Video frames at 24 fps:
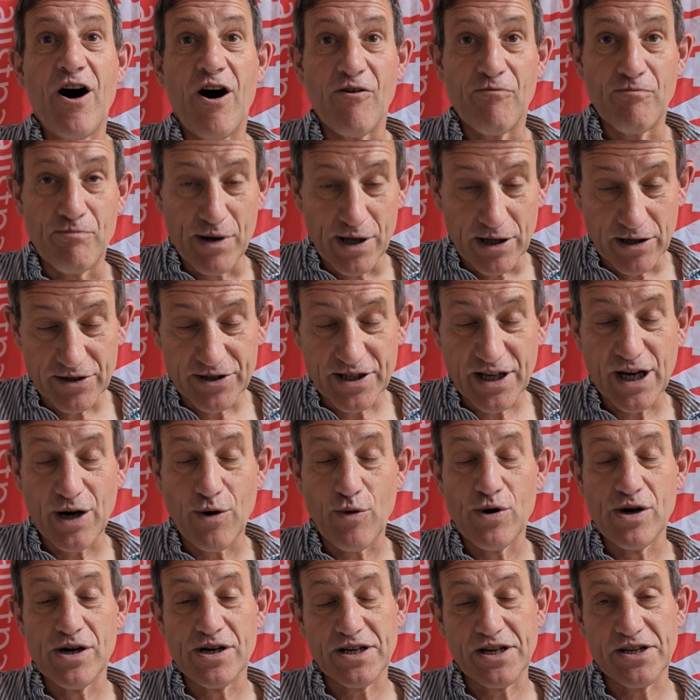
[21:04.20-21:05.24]
of building a
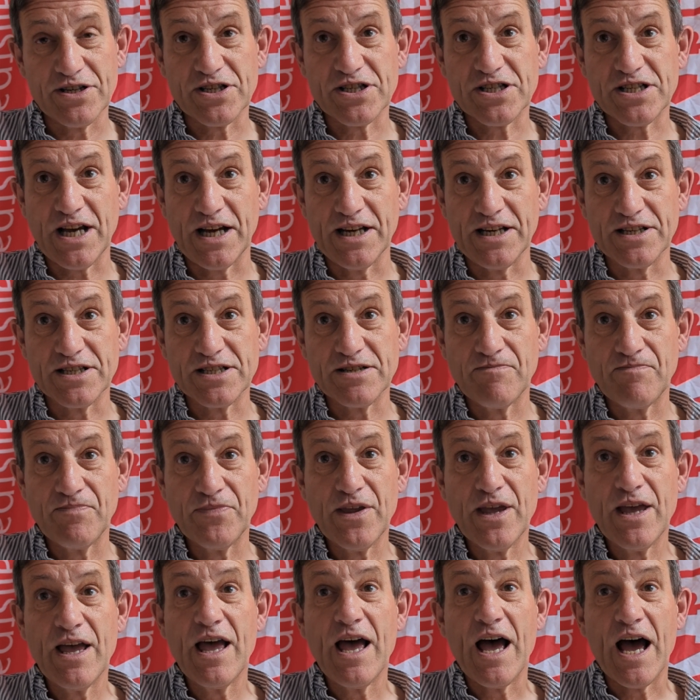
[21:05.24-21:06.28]
workers' state
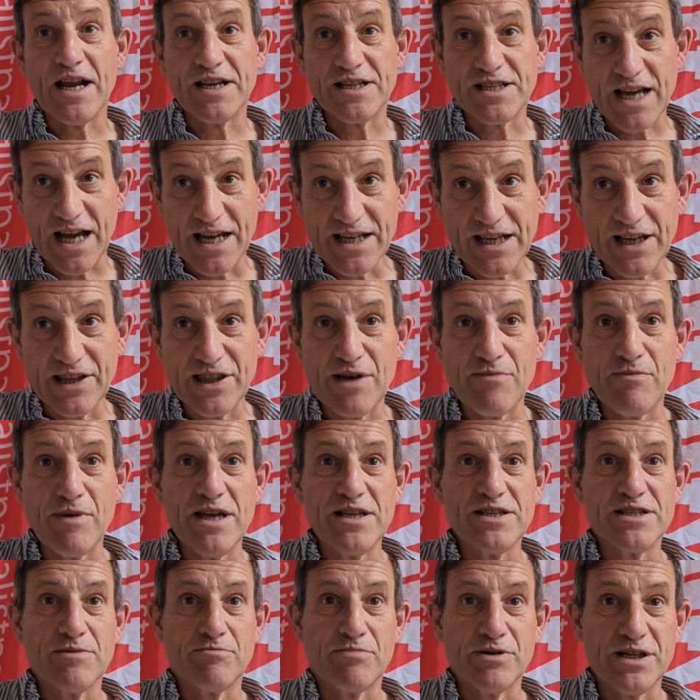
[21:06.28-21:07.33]
and taking the
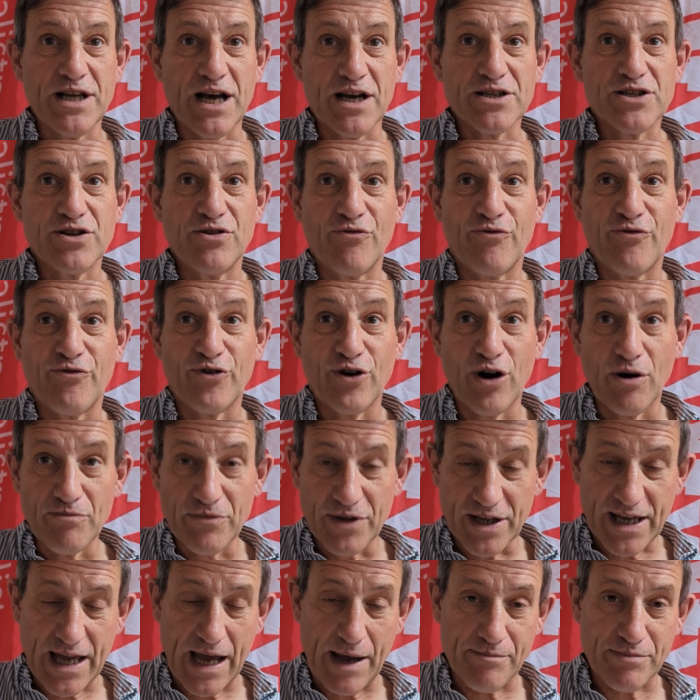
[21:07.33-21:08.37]
means of production from
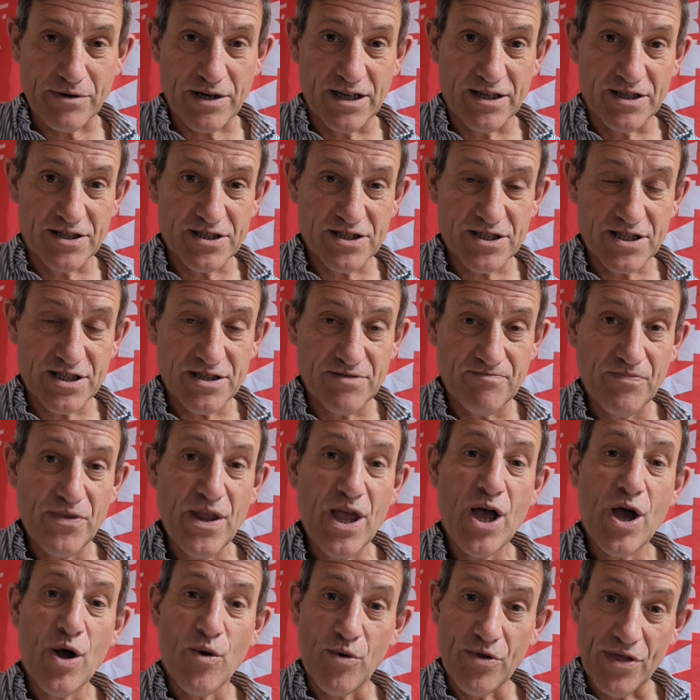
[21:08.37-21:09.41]
the capitalists
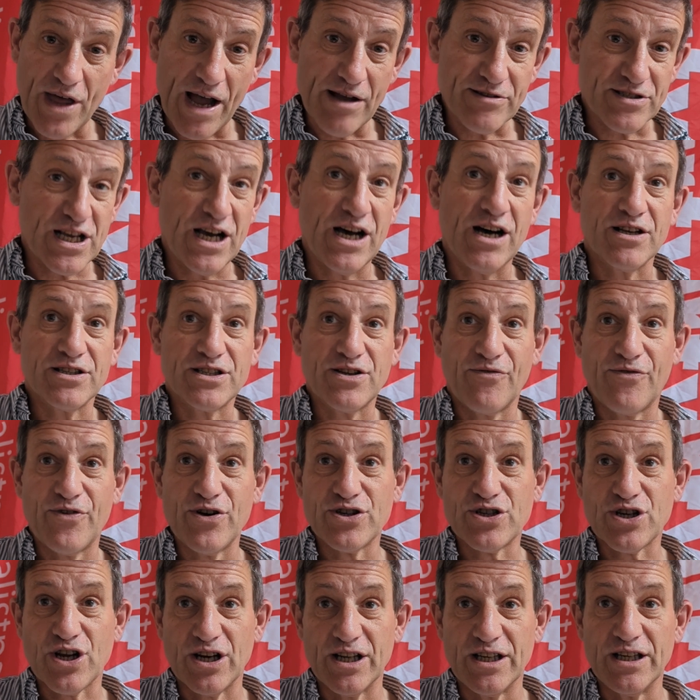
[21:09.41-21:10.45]
without
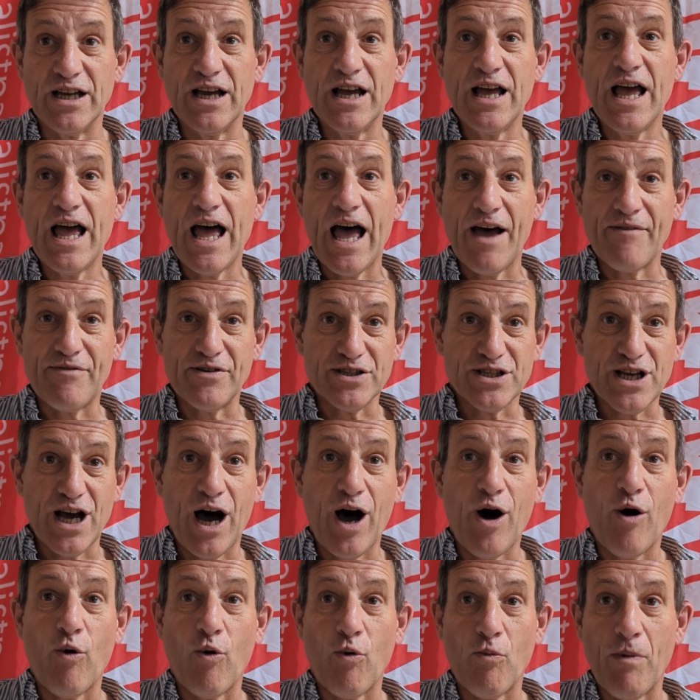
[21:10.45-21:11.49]
artificially having to
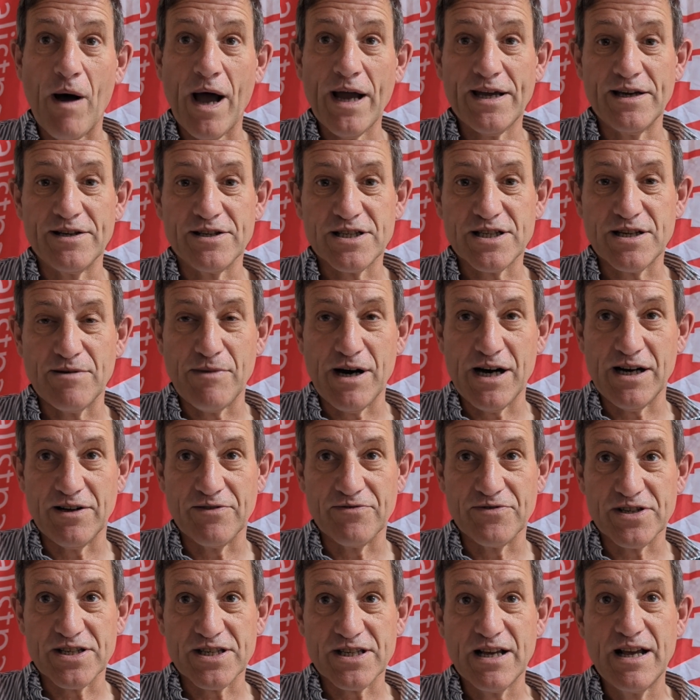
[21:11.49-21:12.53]
hold back its
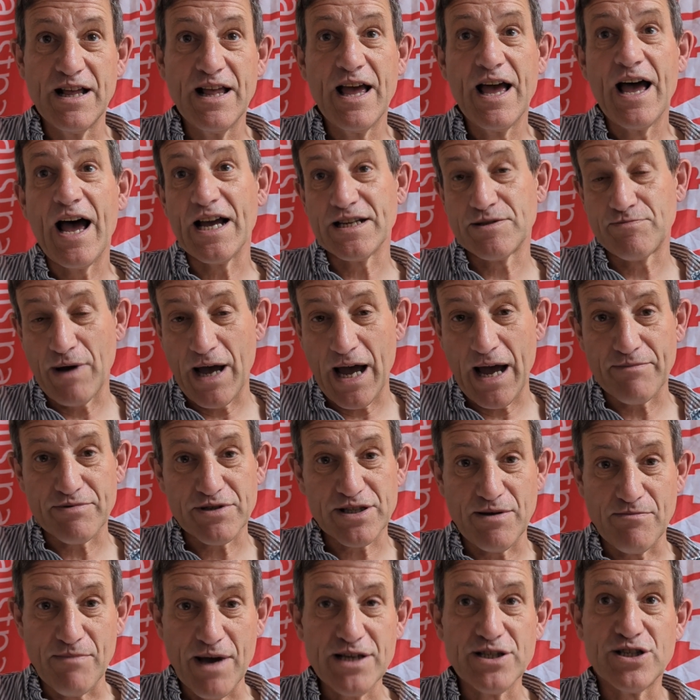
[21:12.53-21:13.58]
demands, as perhaps
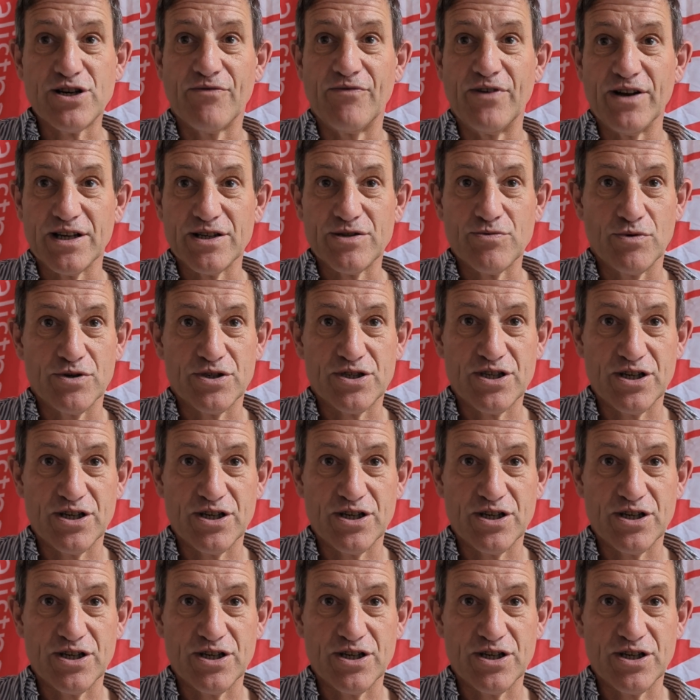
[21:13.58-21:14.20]
the Mensheviks would